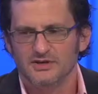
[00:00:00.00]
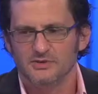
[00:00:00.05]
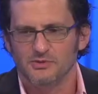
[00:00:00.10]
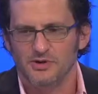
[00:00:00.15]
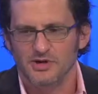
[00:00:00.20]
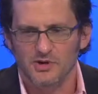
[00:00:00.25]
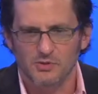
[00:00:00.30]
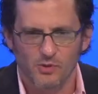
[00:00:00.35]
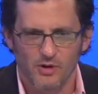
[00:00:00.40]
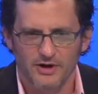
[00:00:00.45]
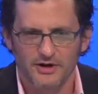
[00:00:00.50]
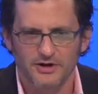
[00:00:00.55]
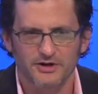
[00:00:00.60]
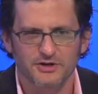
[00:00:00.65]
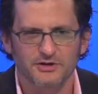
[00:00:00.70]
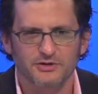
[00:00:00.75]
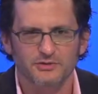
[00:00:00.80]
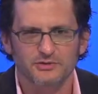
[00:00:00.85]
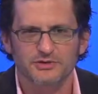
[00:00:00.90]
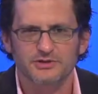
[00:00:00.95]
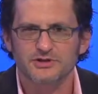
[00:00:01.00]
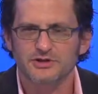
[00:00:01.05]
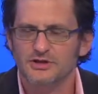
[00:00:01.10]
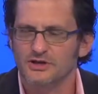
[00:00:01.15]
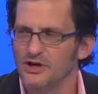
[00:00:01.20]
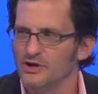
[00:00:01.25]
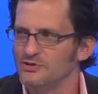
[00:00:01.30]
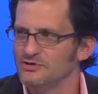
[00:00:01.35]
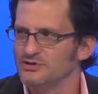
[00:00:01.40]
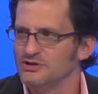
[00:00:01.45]
what you want to do is
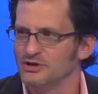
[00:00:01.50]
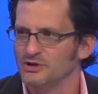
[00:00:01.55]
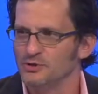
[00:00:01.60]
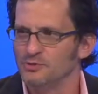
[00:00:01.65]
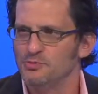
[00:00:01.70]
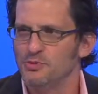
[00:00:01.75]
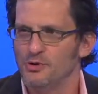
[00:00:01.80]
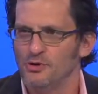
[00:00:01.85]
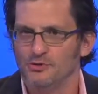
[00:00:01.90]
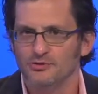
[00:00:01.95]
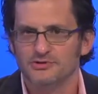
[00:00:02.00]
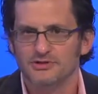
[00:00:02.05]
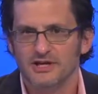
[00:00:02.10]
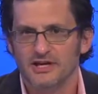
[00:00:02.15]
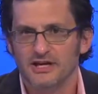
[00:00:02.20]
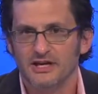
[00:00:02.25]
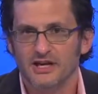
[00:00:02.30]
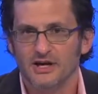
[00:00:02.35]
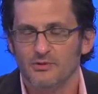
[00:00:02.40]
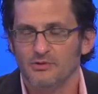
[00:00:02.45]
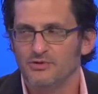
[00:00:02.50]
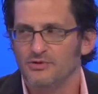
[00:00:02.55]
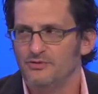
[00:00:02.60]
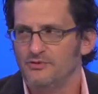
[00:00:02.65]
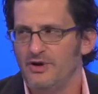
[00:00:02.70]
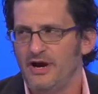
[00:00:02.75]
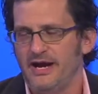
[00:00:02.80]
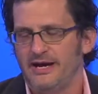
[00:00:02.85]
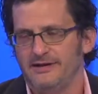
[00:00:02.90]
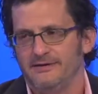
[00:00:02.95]
close the loopholes and lower the
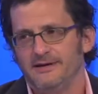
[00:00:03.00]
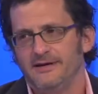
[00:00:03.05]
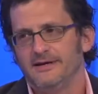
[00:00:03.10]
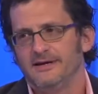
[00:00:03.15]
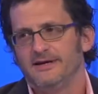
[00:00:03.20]
rate